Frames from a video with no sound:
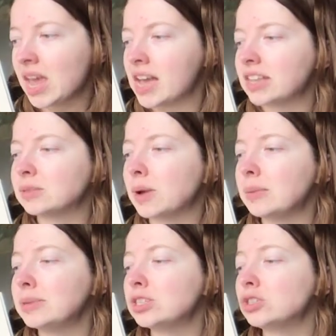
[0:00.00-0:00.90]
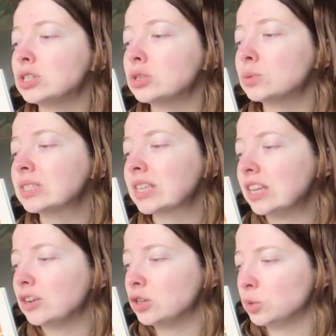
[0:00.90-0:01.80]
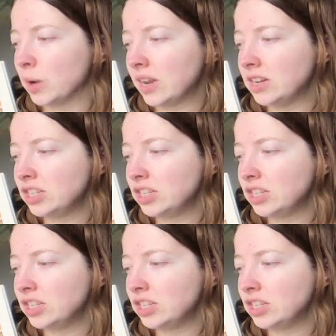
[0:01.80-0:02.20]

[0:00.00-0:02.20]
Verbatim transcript: As my mistress was later to write,